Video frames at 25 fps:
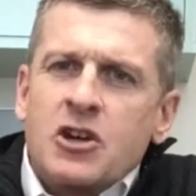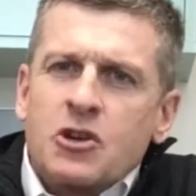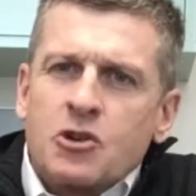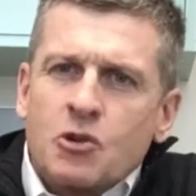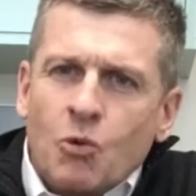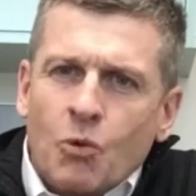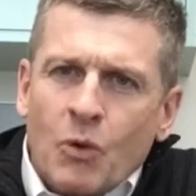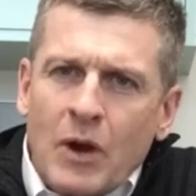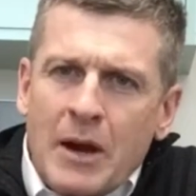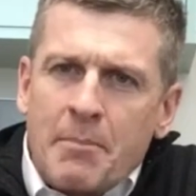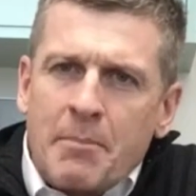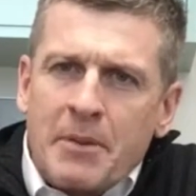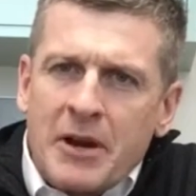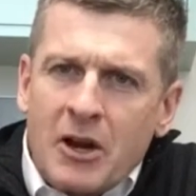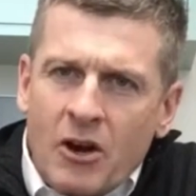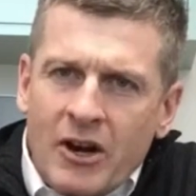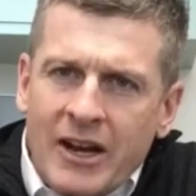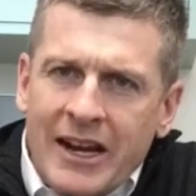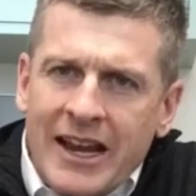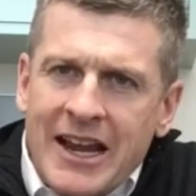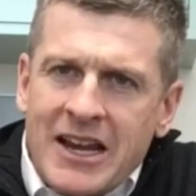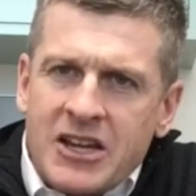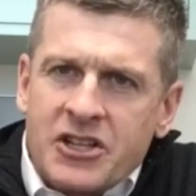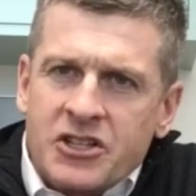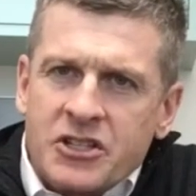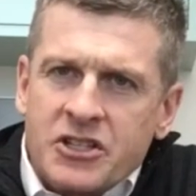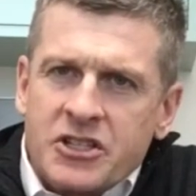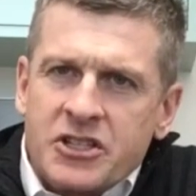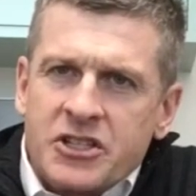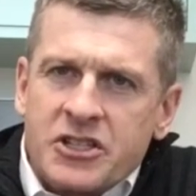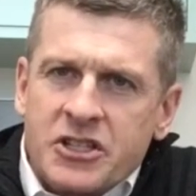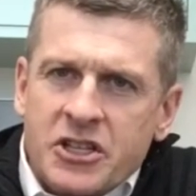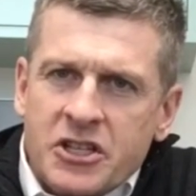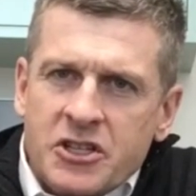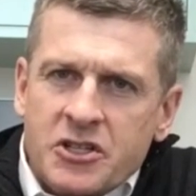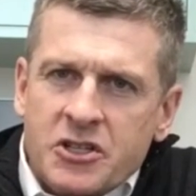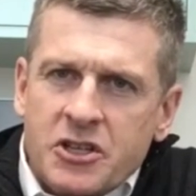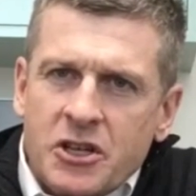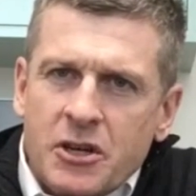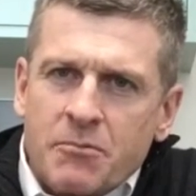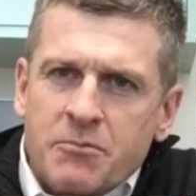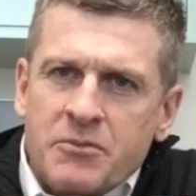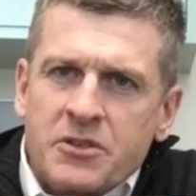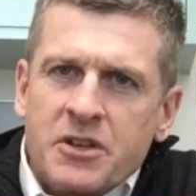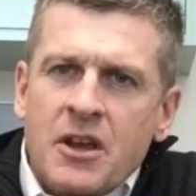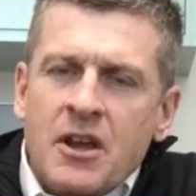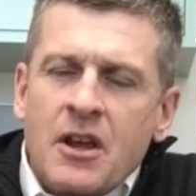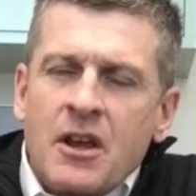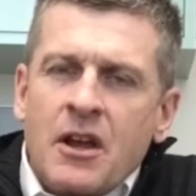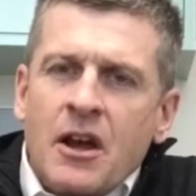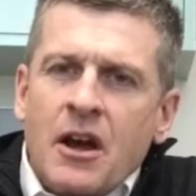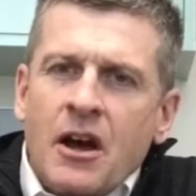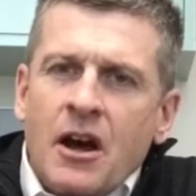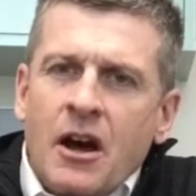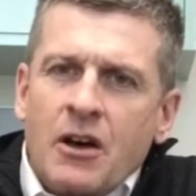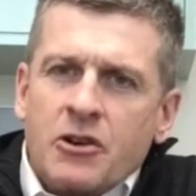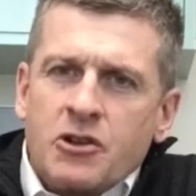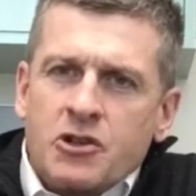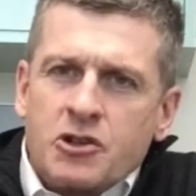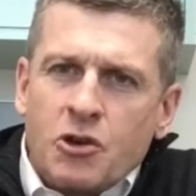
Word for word: drip irrigation systems uh,